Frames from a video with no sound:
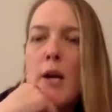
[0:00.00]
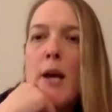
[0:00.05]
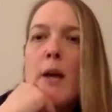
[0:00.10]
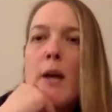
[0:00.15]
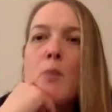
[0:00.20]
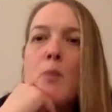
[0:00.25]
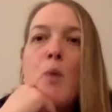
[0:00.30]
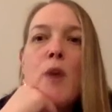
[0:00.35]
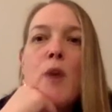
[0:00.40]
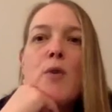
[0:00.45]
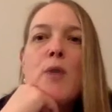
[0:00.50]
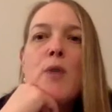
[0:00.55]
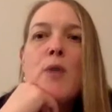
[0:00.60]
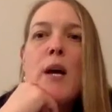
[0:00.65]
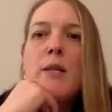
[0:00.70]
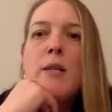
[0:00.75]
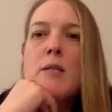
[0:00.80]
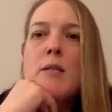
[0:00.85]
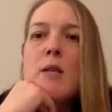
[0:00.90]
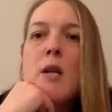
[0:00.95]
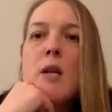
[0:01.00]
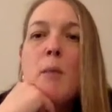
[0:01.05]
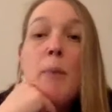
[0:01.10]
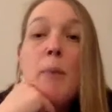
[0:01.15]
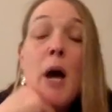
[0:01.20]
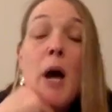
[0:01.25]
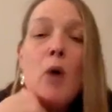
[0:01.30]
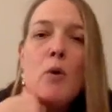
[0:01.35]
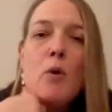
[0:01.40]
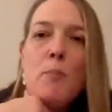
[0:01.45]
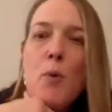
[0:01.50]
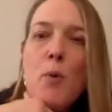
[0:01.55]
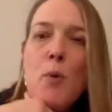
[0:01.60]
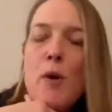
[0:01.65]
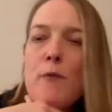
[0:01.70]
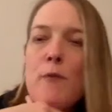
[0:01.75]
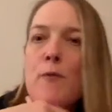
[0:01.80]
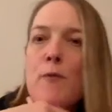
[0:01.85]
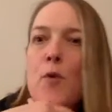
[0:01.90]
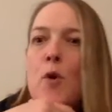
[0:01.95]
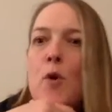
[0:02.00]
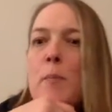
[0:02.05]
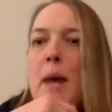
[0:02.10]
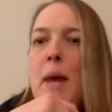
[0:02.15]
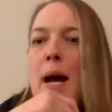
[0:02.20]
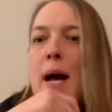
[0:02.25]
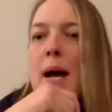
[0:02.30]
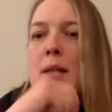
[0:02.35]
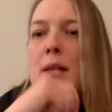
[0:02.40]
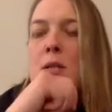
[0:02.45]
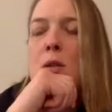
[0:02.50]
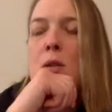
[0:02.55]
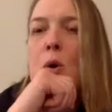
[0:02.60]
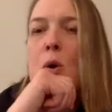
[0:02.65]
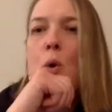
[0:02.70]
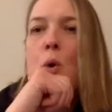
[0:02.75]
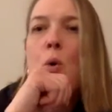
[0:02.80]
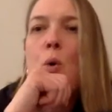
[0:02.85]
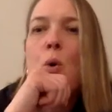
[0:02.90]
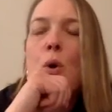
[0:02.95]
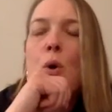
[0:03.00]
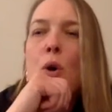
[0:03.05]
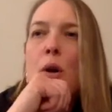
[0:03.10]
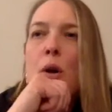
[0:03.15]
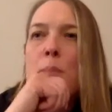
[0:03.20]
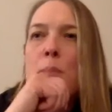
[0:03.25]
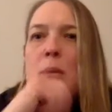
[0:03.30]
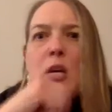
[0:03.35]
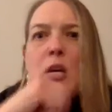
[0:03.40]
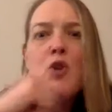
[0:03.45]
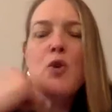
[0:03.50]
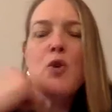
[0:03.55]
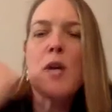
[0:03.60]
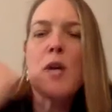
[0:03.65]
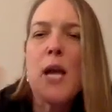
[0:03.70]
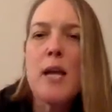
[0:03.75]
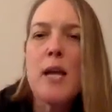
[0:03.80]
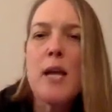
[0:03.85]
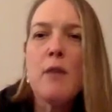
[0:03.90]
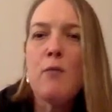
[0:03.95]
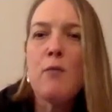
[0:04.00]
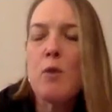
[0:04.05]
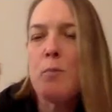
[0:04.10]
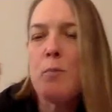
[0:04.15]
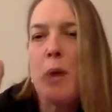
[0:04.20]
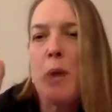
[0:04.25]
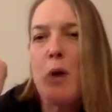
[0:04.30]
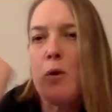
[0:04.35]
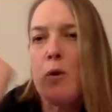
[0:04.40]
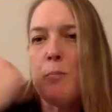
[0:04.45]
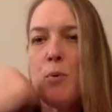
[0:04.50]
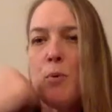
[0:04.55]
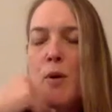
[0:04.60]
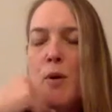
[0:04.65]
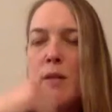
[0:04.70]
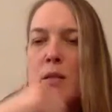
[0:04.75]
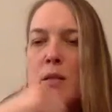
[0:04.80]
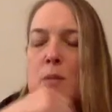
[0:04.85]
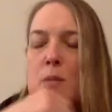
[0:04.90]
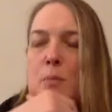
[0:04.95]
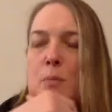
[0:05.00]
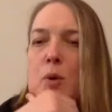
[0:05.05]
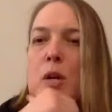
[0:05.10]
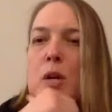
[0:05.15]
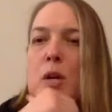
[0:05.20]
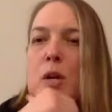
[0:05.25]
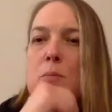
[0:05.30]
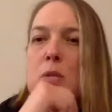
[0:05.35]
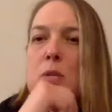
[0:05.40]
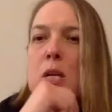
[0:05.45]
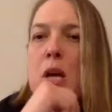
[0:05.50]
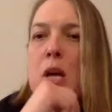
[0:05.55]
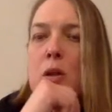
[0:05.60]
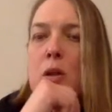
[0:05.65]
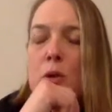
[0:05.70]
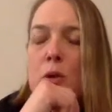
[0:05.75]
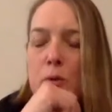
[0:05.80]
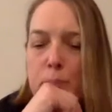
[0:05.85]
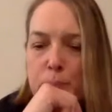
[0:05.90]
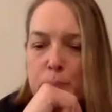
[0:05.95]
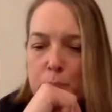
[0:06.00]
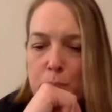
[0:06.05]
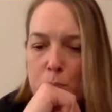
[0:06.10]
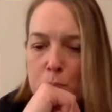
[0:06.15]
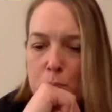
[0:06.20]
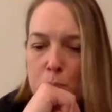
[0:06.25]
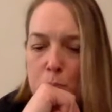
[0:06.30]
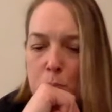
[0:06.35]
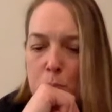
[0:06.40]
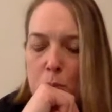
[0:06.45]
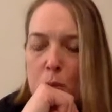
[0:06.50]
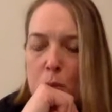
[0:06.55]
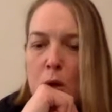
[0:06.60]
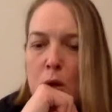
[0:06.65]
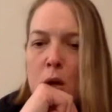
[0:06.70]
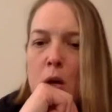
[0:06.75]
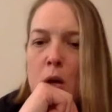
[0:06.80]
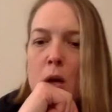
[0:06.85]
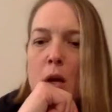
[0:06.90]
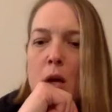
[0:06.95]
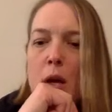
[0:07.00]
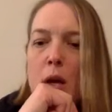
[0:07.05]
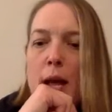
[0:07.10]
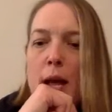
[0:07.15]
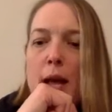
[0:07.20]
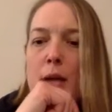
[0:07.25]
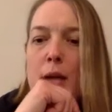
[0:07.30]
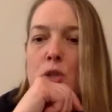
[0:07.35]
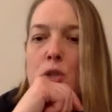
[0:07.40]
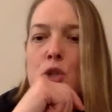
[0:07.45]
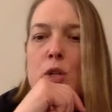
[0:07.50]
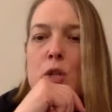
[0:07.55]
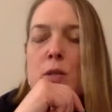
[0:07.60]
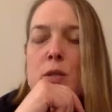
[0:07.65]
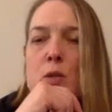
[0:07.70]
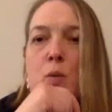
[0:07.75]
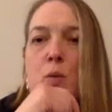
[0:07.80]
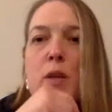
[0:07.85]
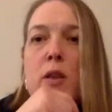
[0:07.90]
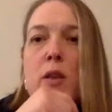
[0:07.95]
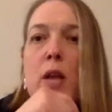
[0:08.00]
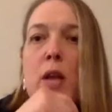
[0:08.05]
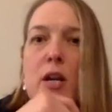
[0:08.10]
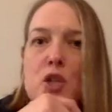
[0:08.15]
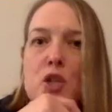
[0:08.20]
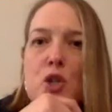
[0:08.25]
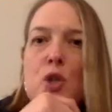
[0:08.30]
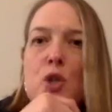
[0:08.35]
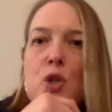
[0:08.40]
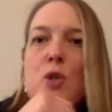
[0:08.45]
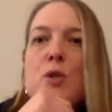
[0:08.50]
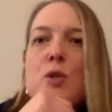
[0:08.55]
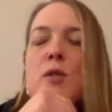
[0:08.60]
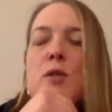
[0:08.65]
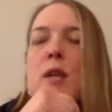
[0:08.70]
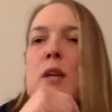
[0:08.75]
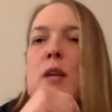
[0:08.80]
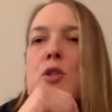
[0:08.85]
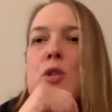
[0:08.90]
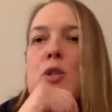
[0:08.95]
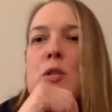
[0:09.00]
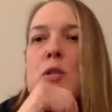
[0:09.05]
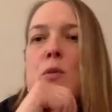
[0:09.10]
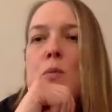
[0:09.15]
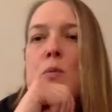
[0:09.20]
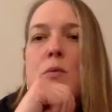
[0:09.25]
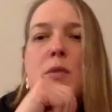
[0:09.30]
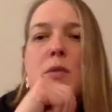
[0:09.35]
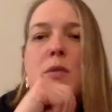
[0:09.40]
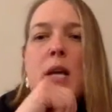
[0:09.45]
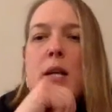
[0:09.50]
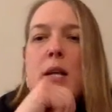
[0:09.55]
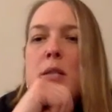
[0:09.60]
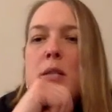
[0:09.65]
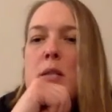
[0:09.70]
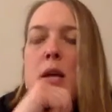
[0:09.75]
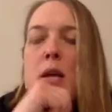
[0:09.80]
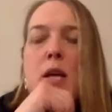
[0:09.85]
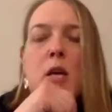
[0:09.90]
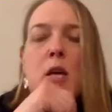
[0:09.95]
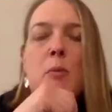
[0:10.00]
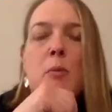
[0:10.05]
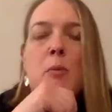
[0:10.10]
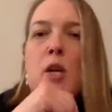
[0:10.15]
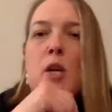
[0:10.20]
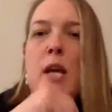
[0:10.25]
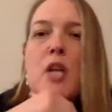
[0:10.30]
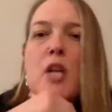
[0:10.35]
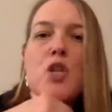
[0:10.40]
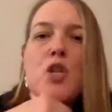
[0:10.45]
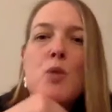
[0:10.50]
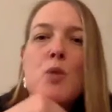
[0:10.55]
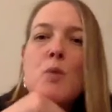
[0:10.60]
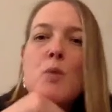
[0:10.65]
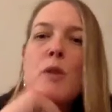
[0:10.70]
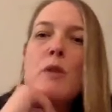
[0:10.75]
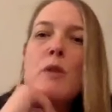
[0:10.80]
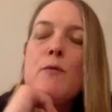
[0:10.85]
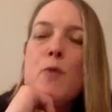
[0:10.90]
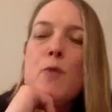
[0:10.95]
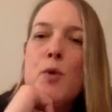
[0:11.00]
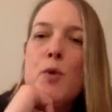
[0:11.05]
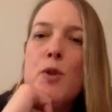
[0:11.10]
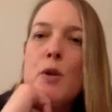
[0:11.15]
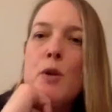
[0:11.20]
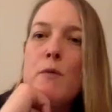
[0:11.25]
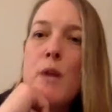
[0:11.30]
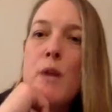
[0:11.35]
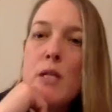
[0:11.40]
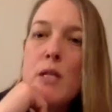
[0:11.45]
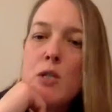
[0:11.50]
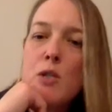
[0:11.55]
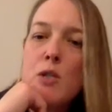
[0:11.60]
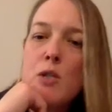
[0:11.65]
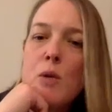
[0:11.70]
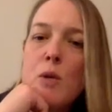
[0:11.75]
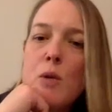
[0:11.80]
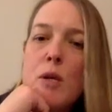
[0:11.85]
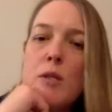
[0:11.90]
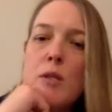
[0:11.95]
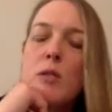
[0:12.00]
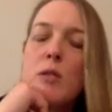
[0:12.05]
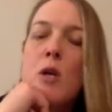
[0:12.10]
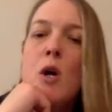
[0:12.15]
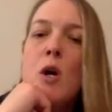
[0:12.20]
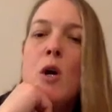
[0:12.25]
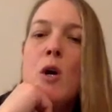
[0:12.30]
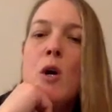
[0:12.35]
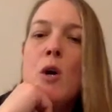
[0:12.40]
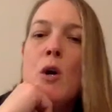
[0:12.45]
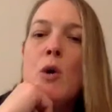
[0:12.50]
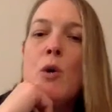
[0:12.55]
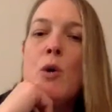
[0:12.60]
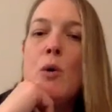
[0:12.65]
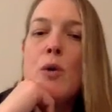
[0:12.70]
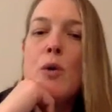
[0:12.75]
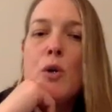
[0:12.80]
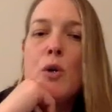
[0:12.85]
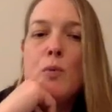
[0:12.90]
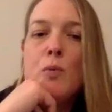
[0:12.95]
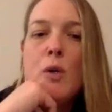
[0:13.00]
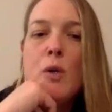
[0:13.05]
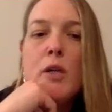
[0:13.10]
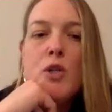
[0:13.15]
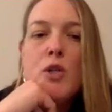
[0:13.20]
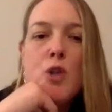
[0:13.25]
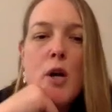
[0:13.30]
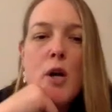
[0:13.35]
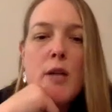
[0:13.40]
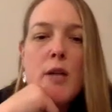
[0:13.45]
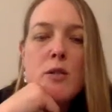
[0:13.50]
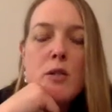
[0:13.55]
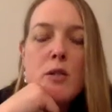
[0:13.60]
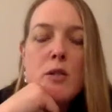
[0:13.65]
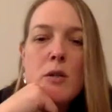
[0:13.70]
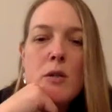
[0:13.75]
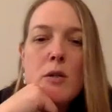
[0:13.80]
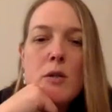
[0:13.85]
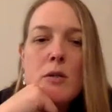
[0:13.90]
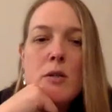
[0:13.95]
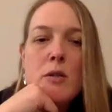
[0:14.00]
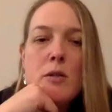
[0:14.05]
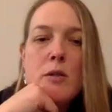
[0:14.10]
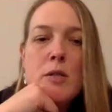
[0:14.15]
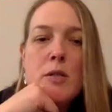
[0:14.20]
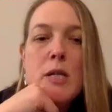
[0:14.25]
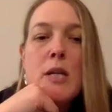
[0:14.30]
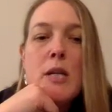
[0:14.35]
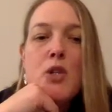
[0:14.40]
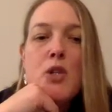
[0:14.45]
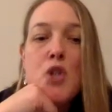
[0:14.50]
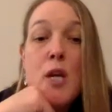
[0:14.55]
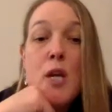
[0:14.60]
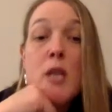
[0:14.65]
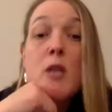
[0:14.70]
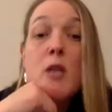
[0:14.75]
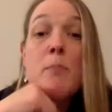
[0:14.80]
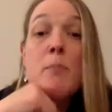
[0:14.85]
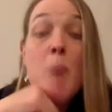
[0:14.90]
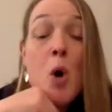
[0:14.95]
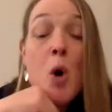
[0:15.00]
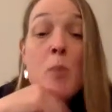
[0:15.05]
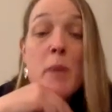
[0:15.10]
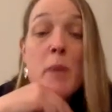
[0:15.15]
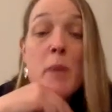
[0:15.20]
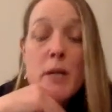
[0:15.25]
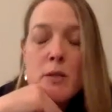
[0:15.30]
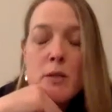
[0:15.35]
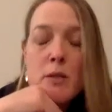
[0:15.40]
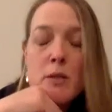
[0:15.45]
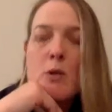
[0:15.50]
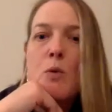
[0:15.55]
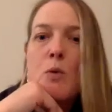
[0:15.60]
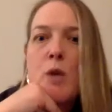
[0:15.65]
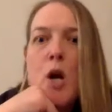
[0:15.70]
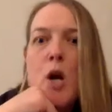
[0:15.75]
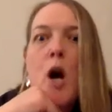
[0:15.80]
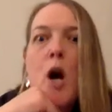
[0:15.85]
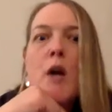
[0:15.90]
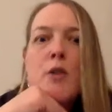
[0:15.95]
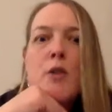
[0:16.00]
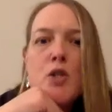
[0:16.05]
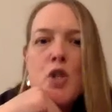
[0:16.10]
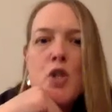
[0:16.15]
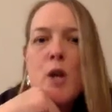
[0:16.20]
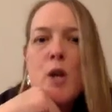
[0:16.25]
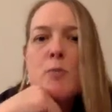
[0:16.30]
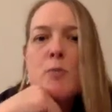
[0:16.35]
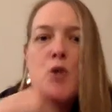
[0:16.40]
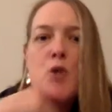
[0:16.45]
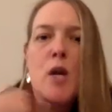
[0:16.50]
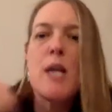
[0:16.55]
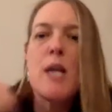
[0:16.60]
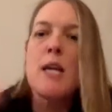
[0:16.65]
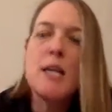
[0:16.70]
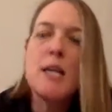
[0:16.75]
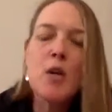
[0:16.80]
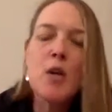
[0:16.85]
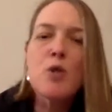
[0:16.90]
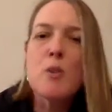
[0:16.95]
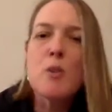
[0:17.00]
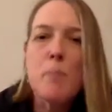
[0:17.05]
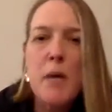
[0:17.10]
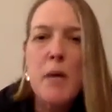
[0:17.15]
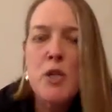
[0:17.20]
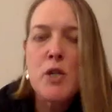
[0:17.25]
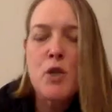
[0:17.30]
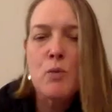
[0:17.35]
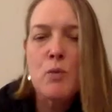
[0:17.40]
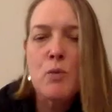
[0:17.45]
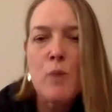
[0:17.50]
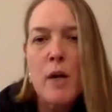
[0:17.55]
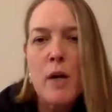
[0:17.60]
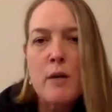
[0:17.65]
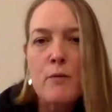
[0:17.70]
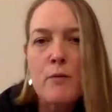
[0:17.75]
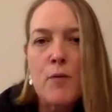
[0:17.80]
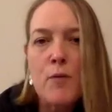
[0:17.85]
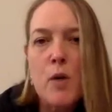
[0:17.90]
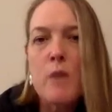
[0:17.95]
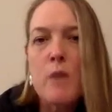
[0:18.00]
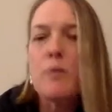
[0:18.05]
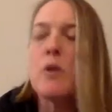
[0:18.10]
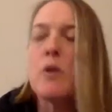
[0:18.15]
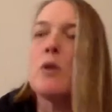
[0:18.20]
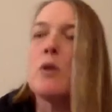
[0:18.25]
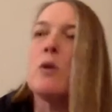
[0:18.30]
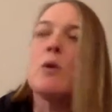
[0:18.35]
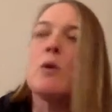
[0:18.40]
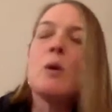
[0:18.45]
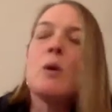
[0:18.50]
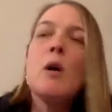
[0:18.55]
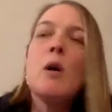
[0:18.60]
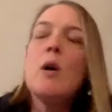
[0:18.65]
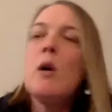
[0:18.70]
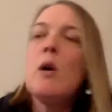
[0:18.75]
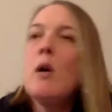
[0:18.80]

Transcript: And whether that's in a PowerPoint format or in being creative with PowerPoints and putting them together, and just with lectures and just day-to-day communication with the fourth year vet students who you're really trying to teach in the moment. So an on-the-job training, here's a patient right in front of you.